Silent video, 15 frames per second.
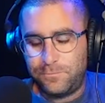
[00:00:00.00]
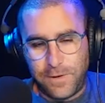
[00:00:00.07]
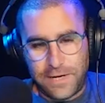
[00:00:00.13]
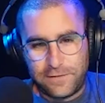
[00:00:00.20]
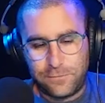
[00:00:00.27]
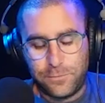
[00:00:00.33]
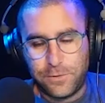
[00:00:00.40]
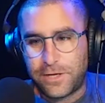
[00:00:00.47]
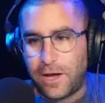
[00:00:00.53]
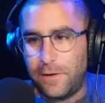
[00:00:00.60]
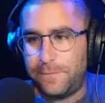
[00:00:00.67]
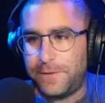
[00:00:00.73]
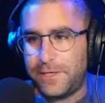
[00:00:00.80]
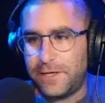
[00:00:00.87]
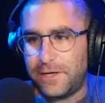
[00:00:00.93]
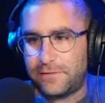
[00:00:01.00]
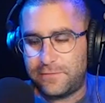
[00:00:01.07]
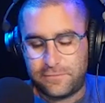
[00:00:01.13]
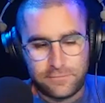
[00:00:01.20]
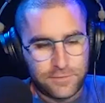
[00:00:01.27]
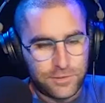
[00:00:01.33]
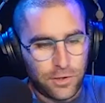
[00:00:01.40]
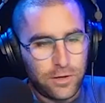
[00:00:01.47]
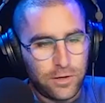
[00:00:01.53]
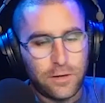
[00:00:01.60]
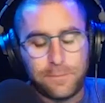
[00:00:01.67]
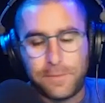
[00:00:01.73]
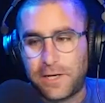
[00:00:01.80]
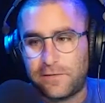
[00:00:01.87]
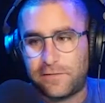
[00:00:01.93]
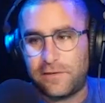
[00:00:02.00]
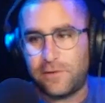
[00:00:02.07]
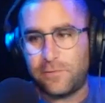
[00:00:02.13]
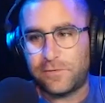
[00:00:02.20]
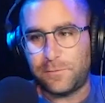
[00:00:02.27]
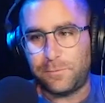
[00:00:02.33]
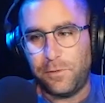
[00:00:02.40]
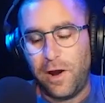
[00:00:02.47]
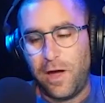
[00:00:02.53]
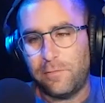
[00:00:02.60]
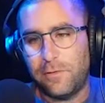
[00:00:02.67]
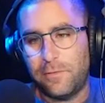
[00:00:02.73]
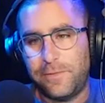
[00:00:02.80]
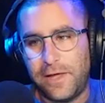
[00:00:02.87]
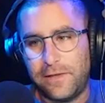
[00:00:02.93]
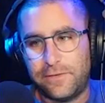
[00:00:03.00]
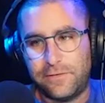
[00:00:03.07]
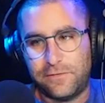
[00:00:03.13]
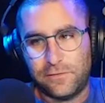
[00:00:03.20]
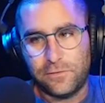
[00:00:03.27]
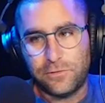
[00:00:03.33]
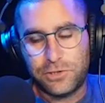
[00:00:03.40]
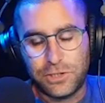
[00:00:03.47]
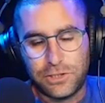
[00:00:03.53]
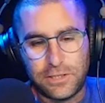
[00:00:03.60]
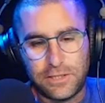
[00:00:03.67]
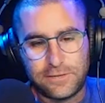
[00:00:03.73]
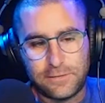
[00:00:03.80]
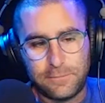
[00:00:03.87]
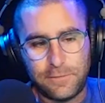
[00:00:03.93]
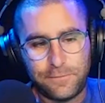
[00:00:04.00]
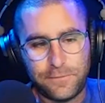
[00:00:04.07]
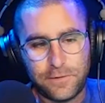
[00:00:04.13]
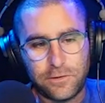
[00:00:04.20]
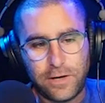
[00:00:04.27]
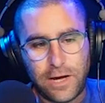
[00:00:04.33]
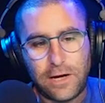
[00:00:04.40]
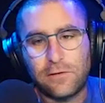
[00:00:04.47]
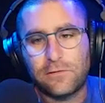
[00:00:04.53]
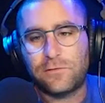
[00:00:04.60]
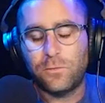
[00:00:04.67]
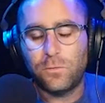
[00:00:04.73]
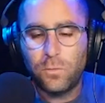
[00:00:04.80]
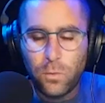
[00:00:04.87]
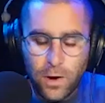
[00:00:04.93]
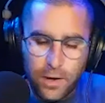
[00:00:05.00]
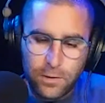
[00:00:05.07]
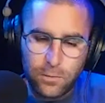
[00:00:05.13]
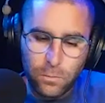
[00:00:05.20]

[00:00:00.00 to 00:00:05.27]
that's where the company got started because there was a problem that the solution needed to be figured out so what